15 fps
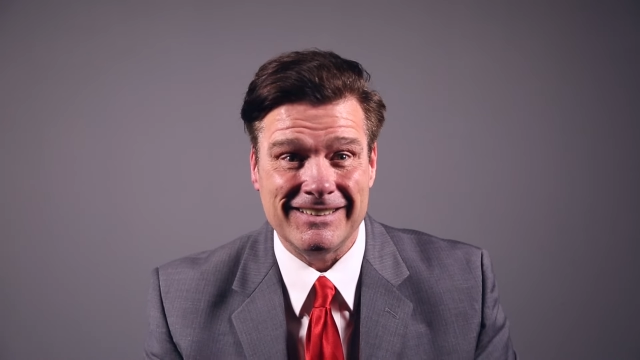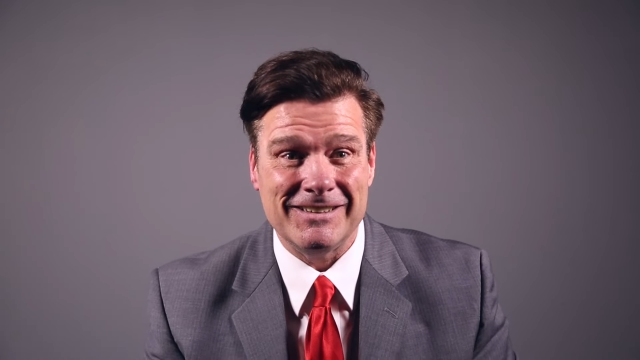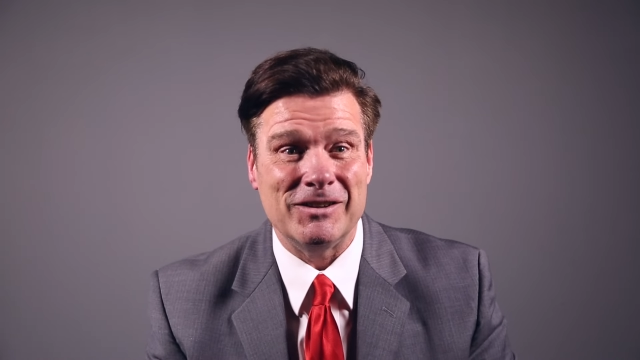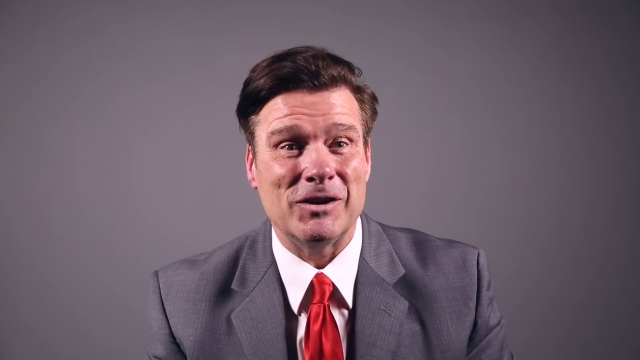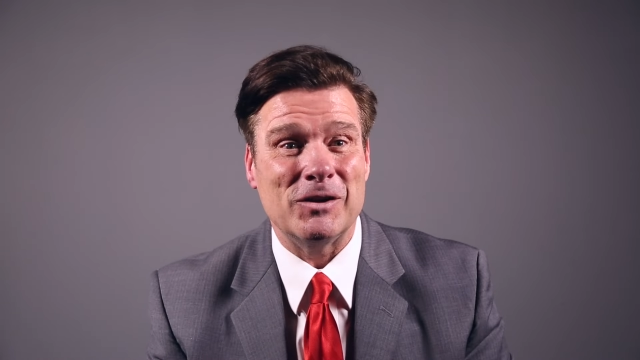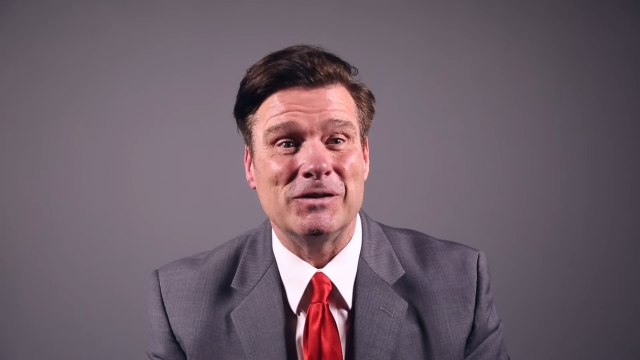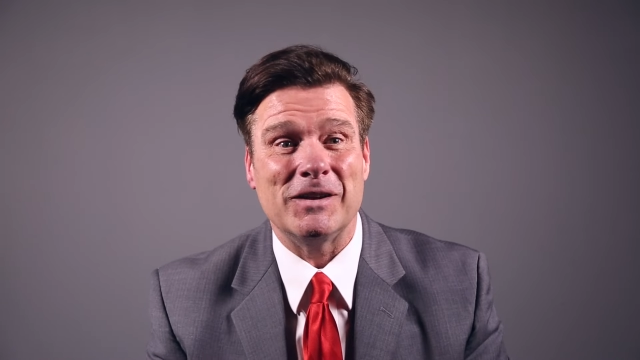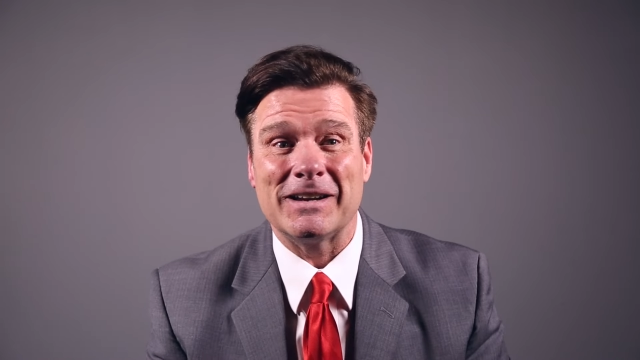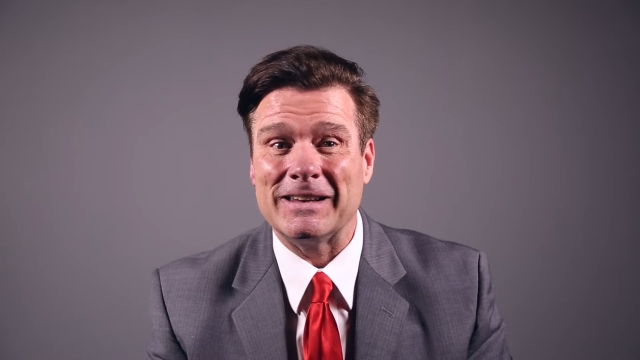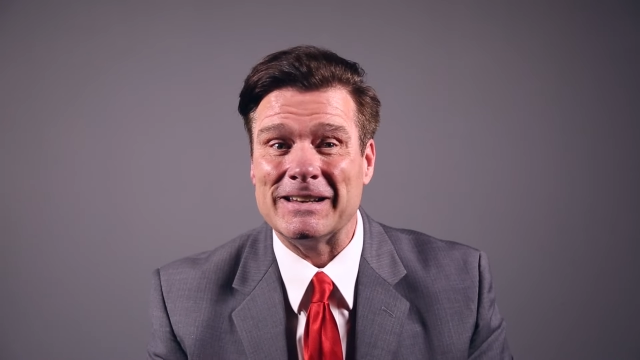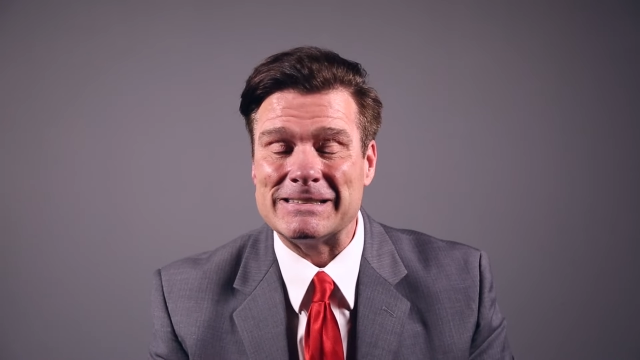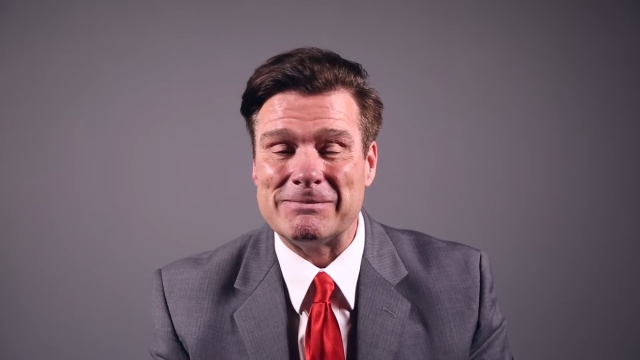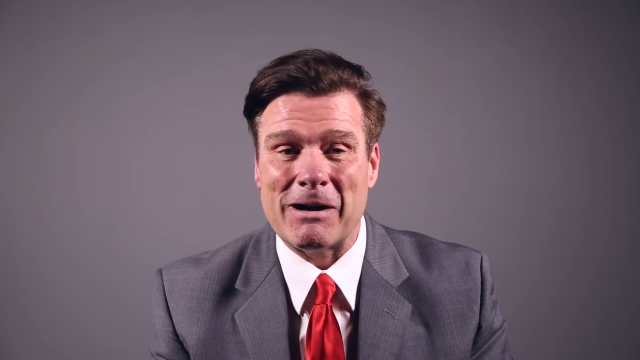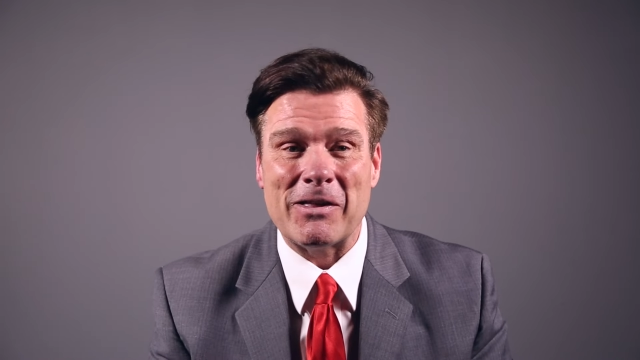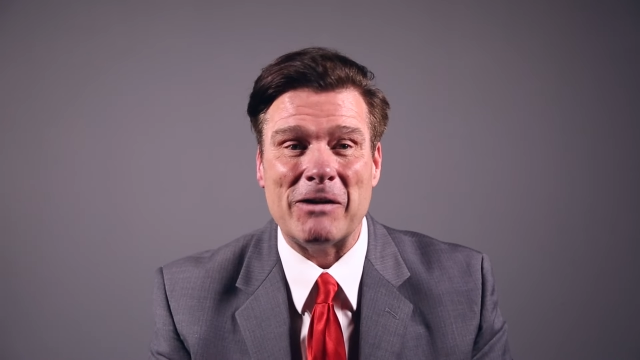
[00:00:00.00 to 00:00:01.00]
You know, did I get
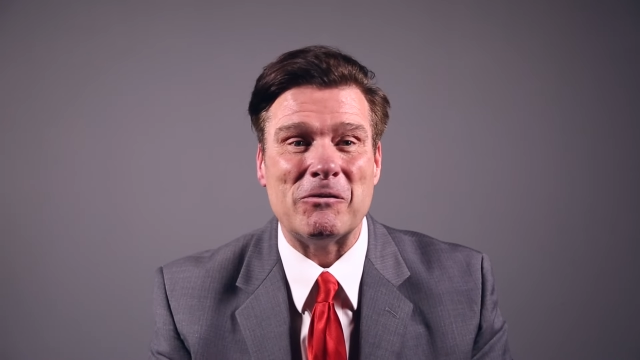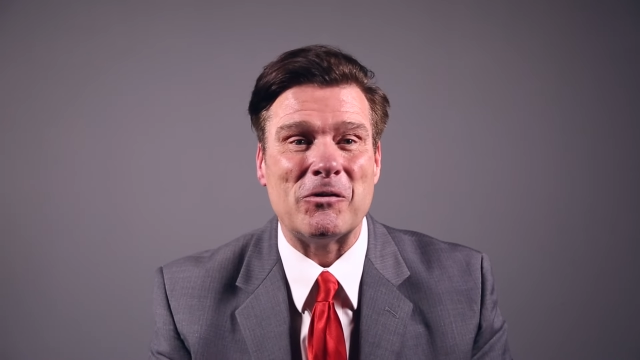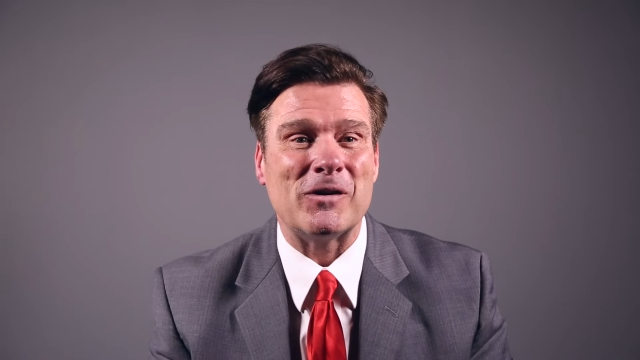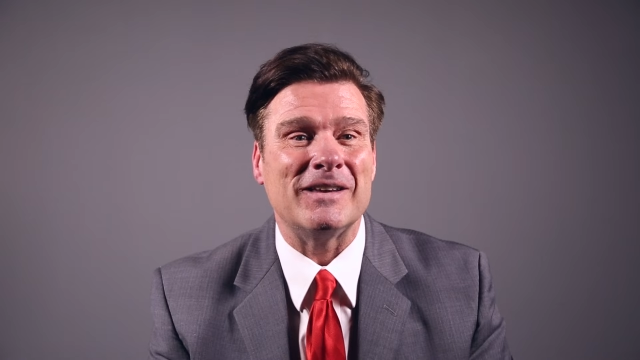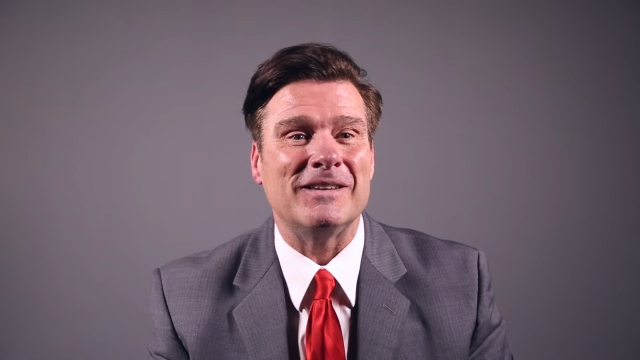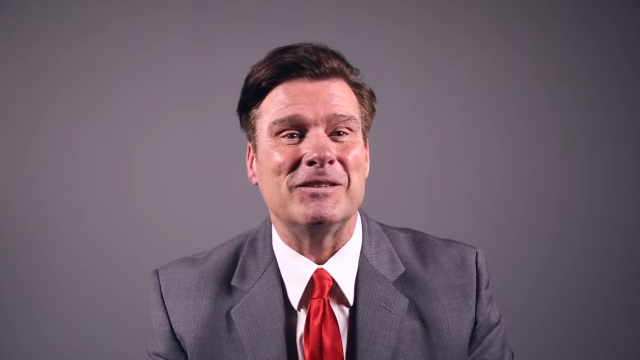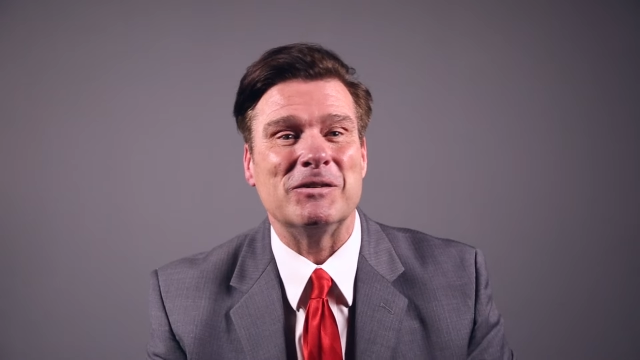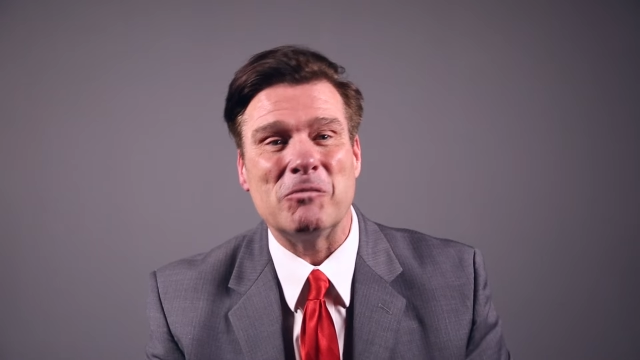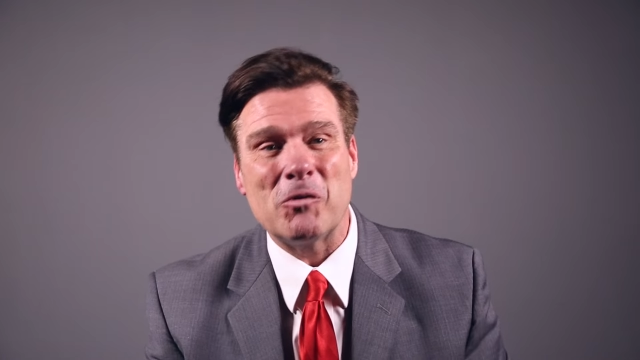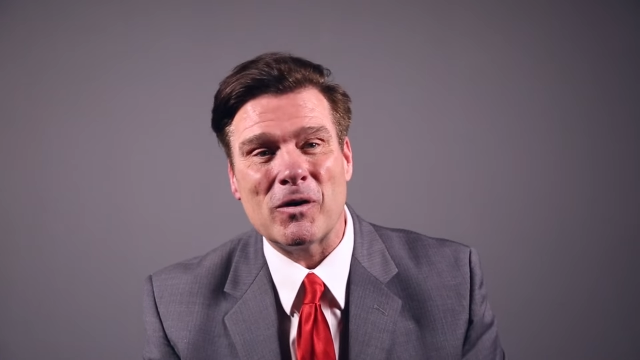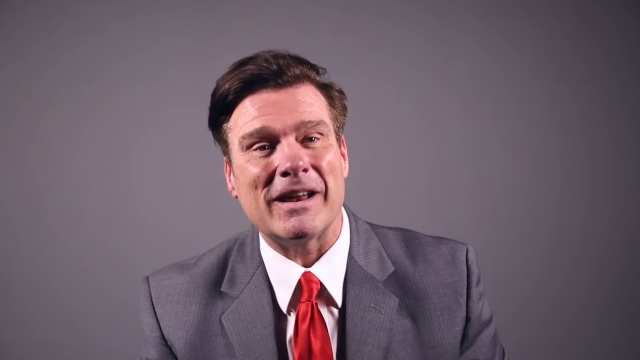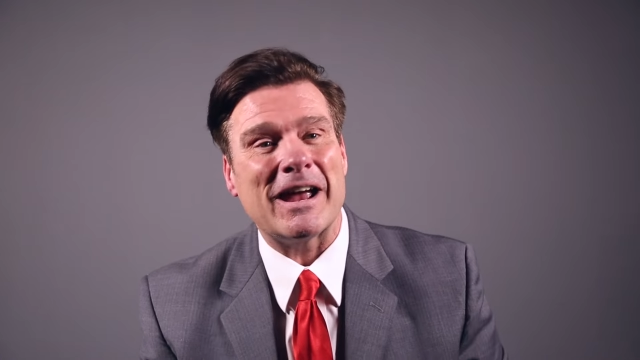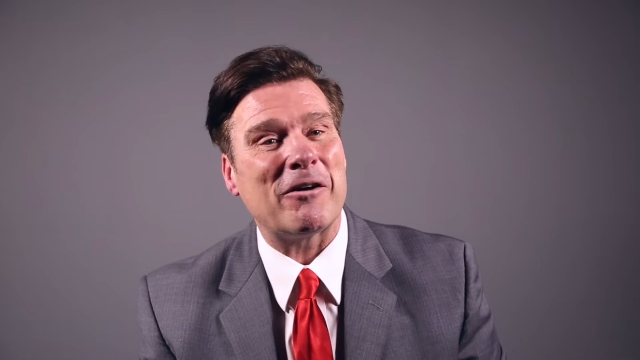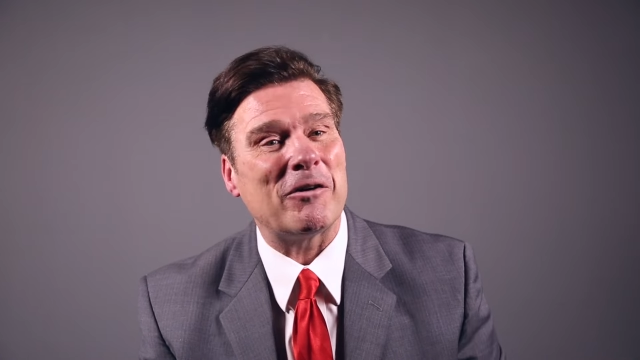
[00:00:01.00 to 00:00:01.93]
a smile that morning? Good morning.